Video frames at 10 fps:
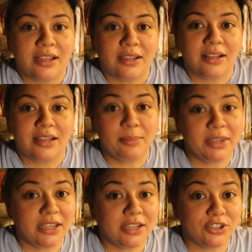let
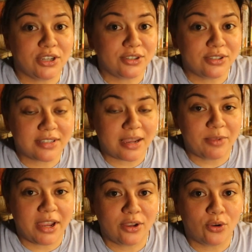me change this
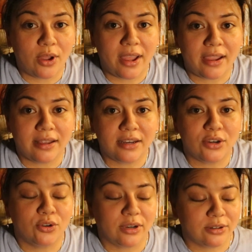camera angle,
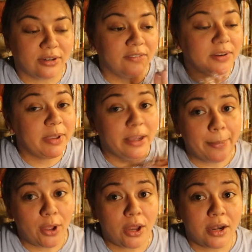and no, I don't have any
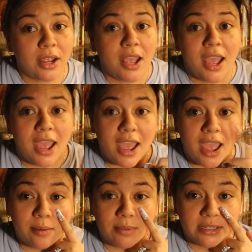makeup on,
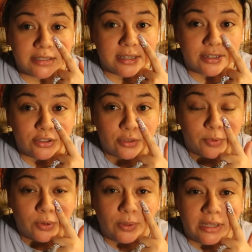and my skin is
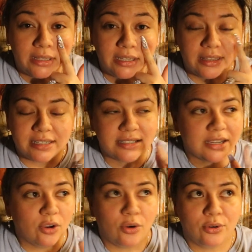super oily. That's
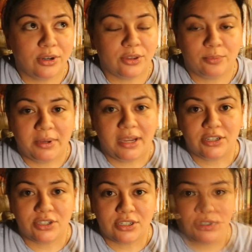like a whole nother
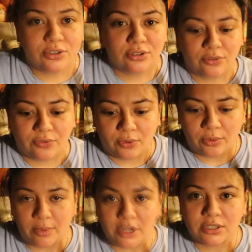pH issue
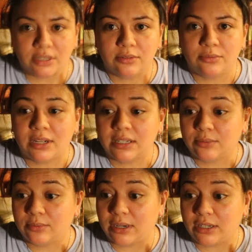for
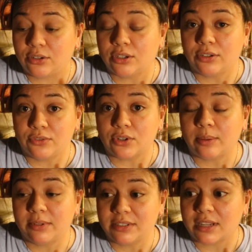Roddy, you could have
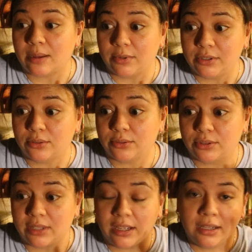dropped this camera, don't
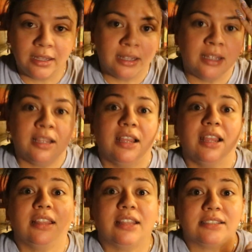do that.
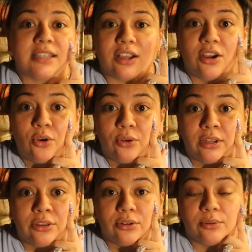That's like a whole
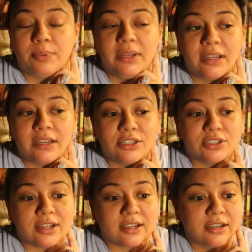nother
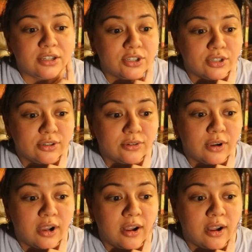pH like issue.